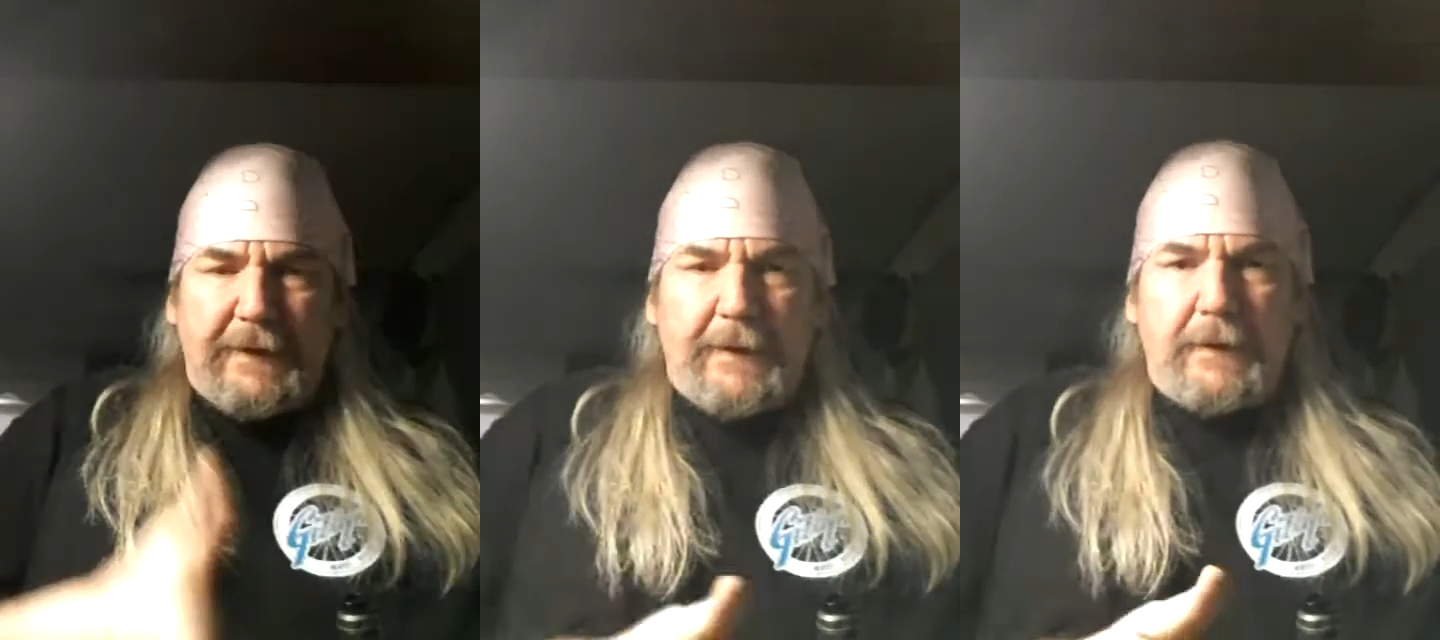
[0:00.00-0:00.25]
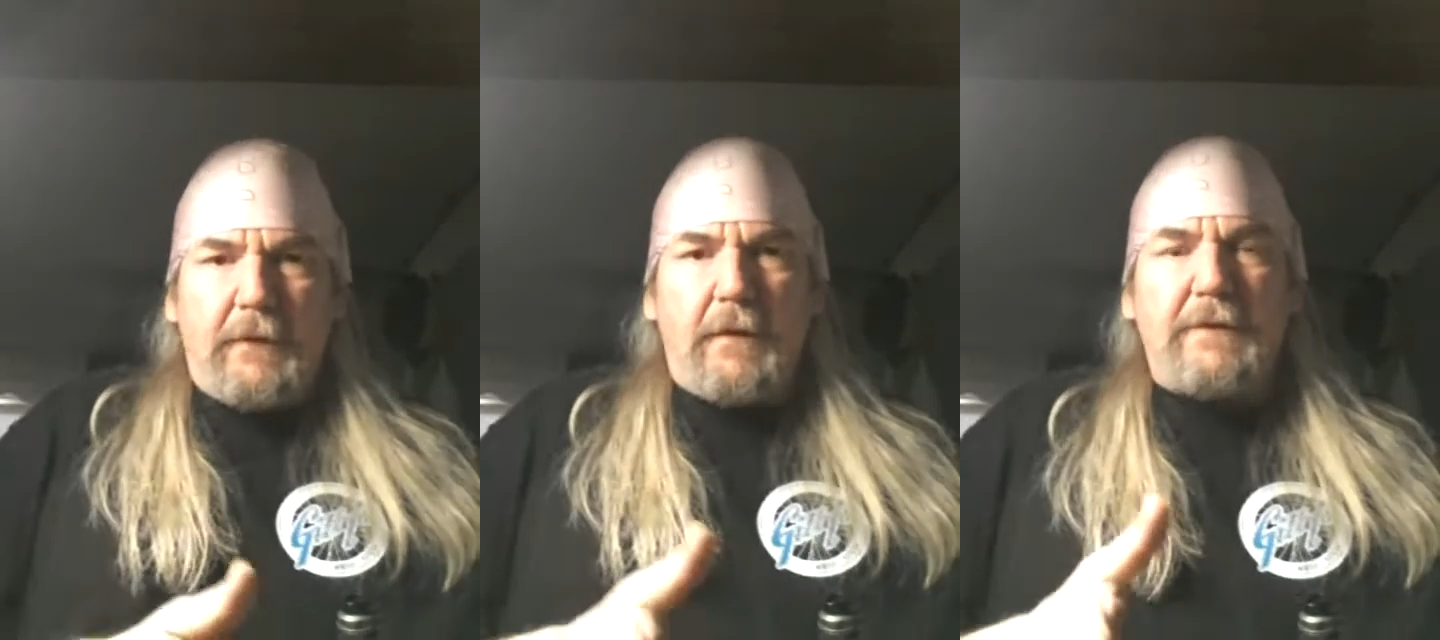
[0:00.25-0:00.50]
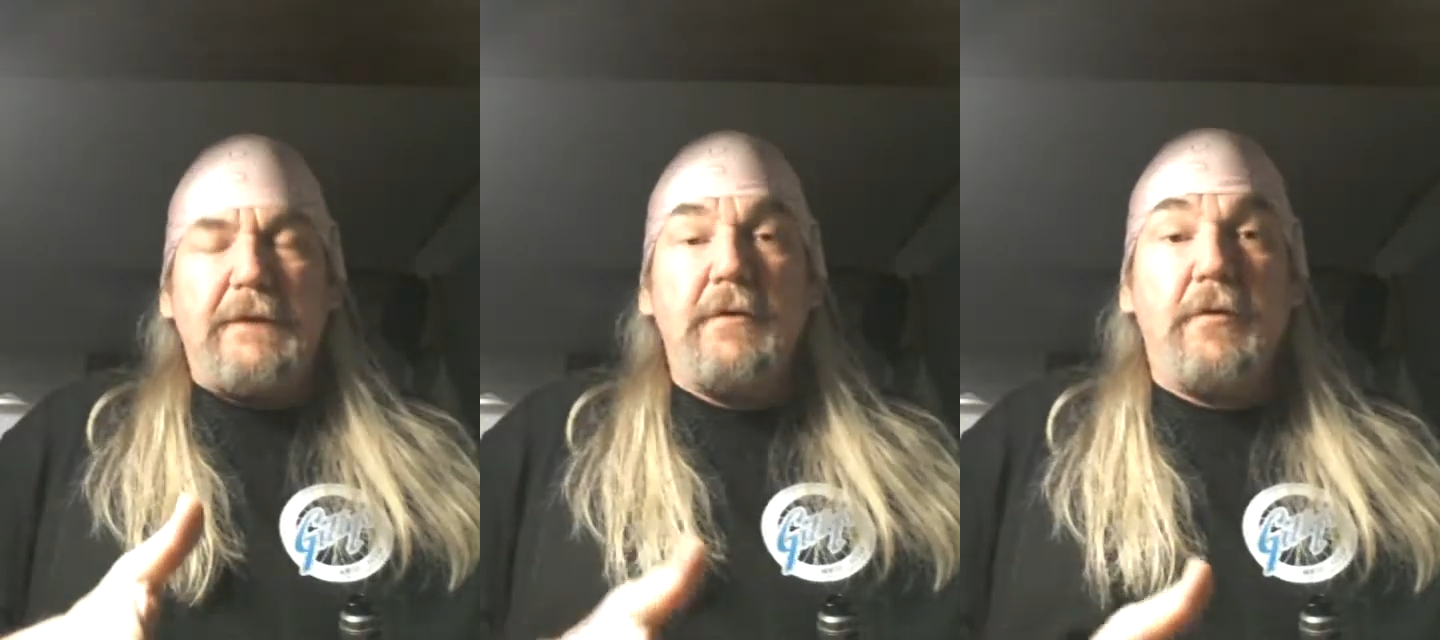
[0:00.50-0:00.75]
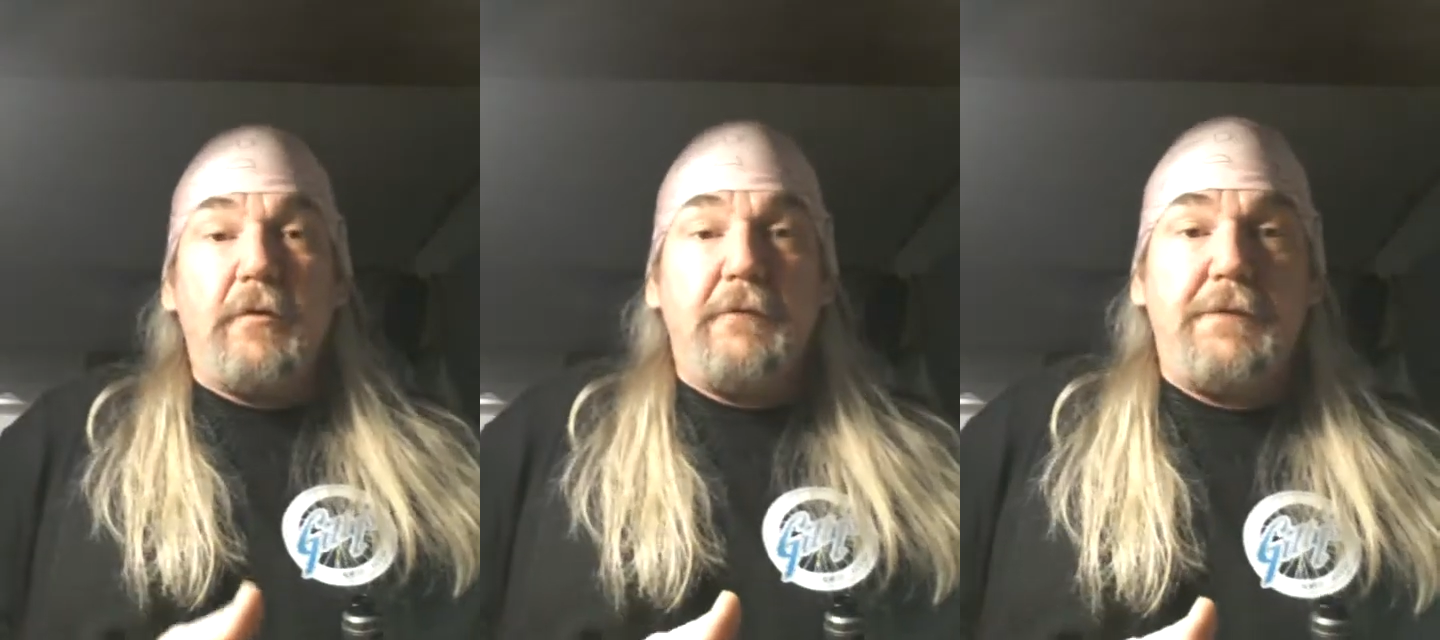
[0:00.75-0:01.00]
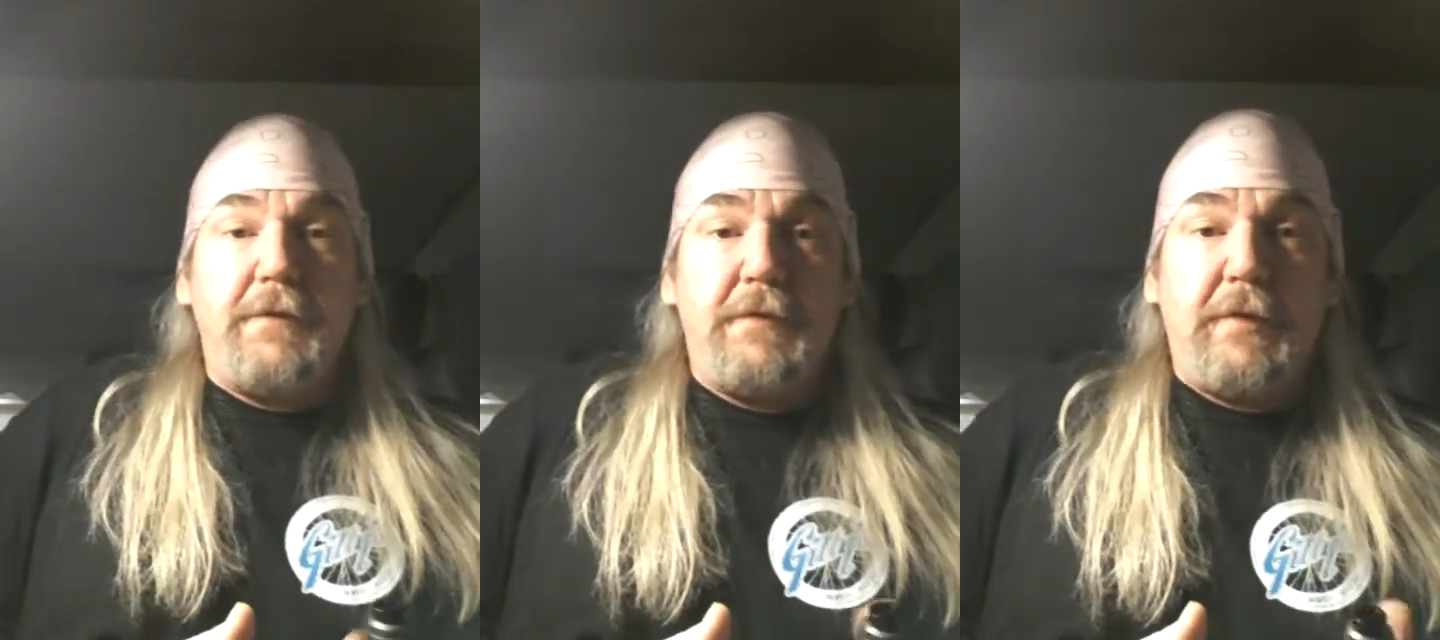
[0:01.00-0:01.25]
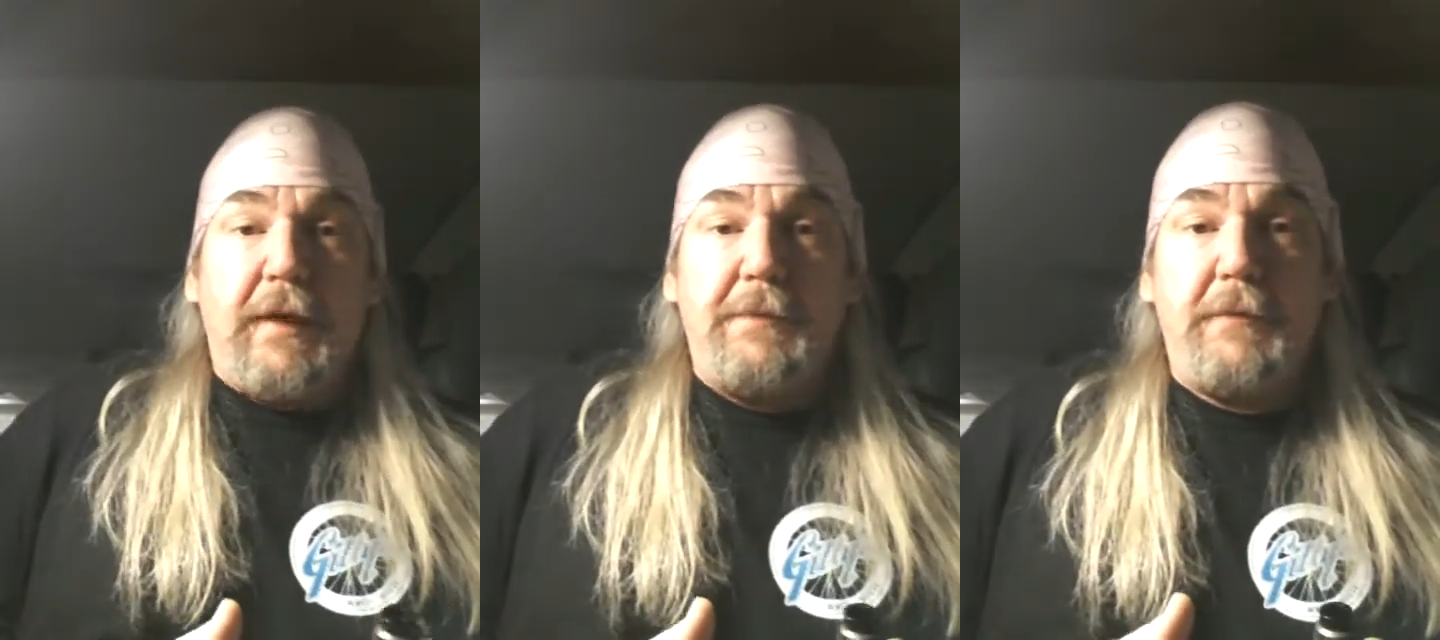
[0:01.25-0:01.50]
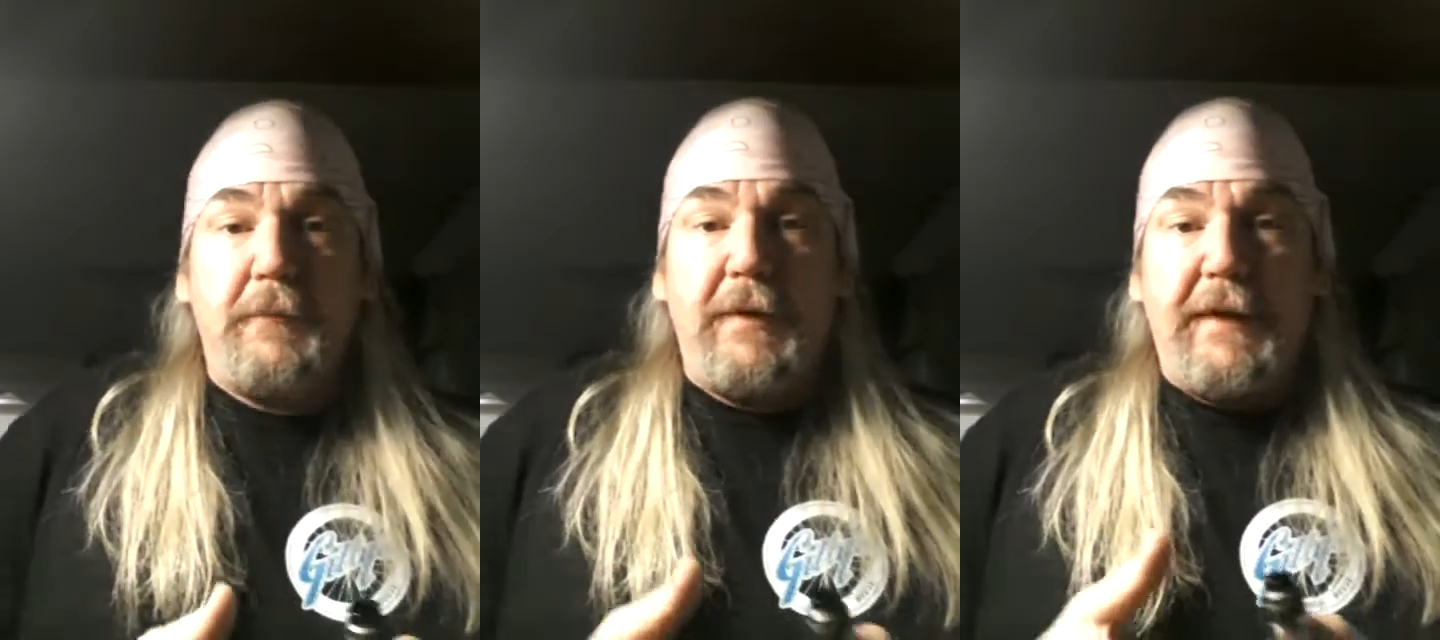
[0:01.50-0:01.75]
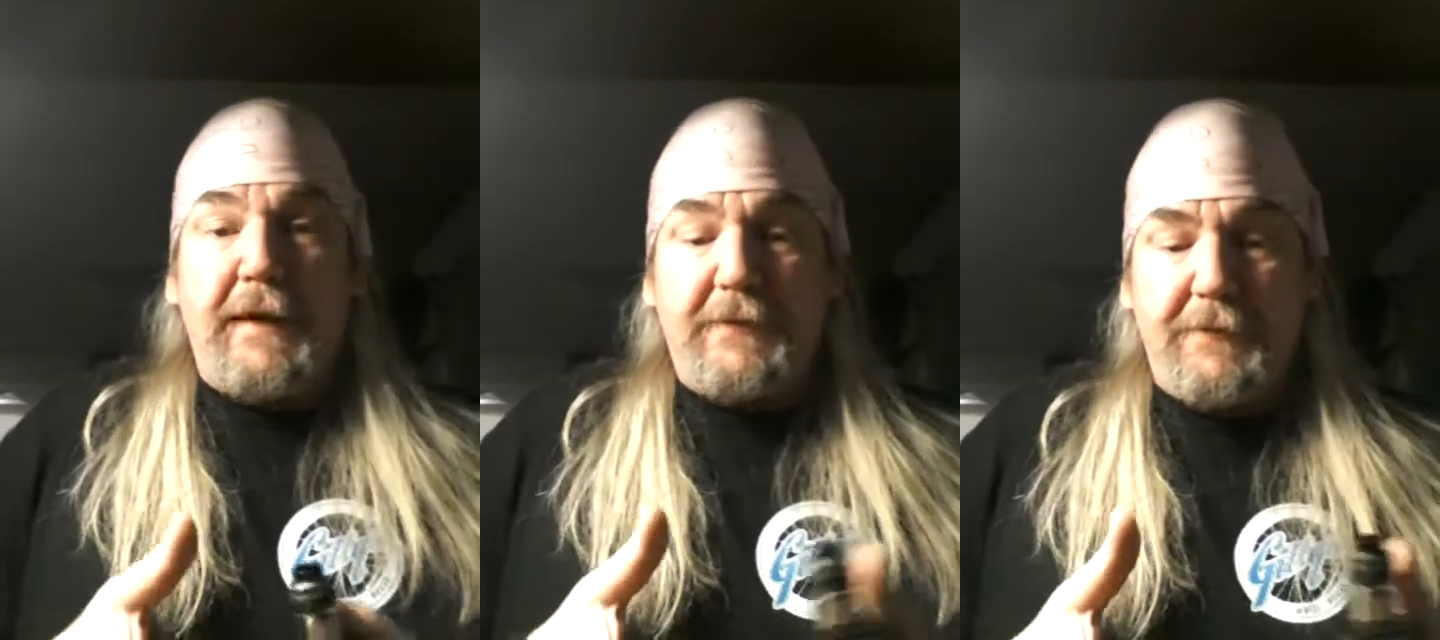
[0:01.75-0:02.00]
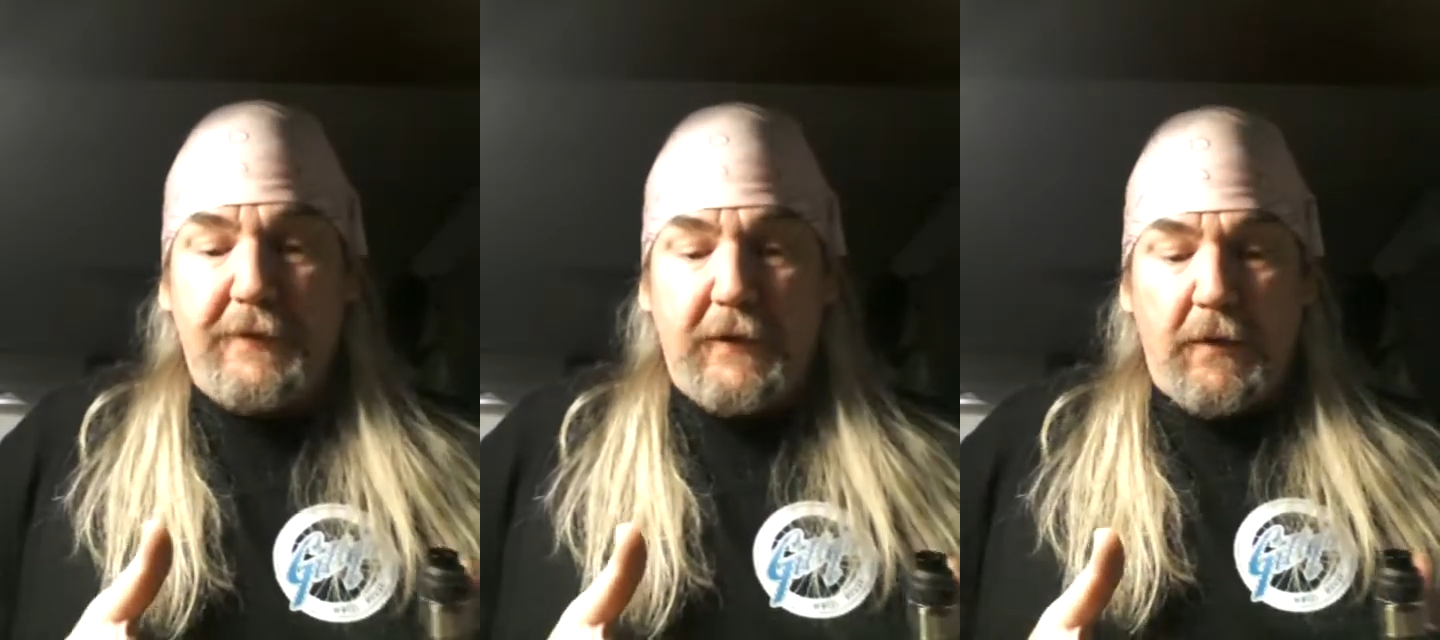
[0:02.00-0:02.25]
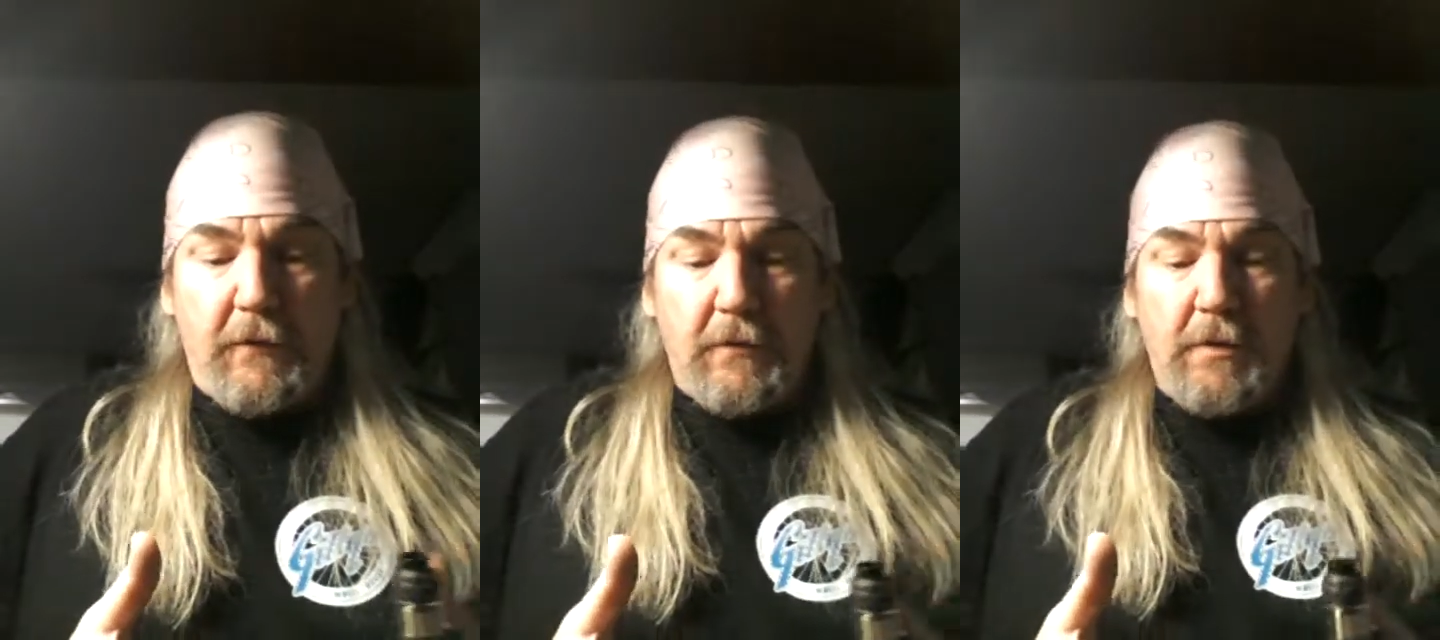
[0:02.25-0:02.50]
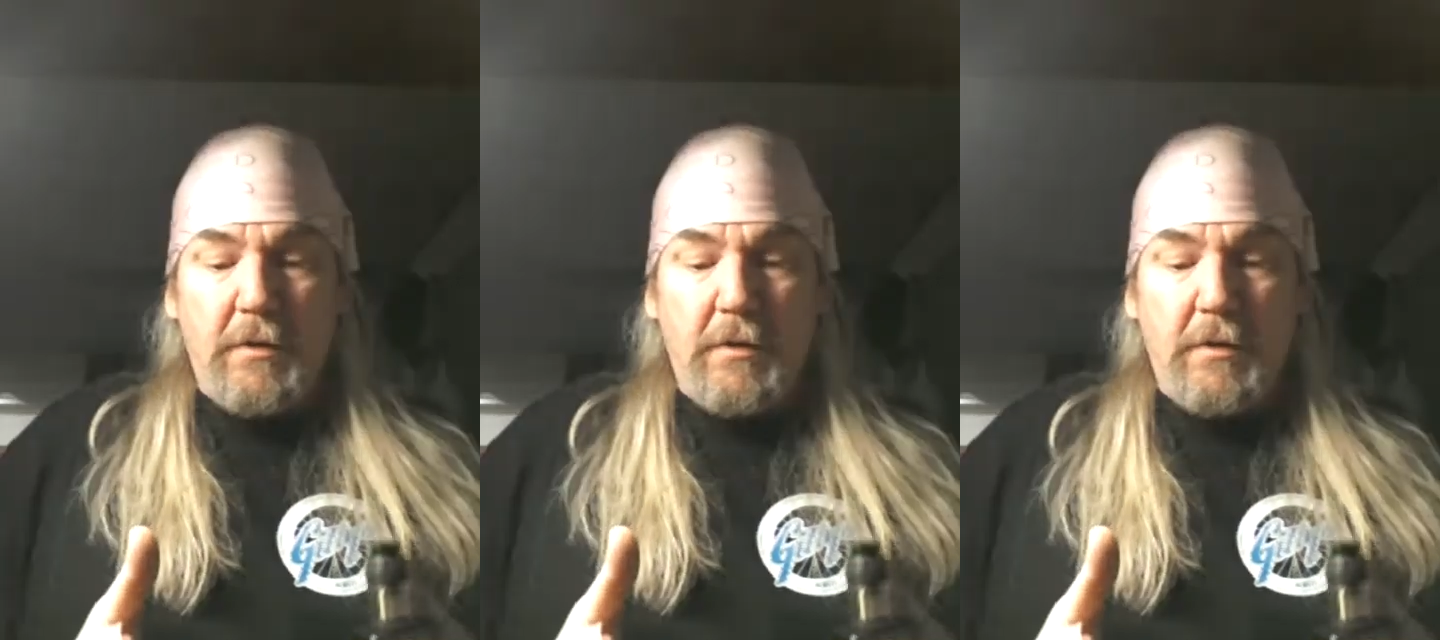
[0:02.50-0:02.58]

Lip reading: did a single core fuse clapped in my last video,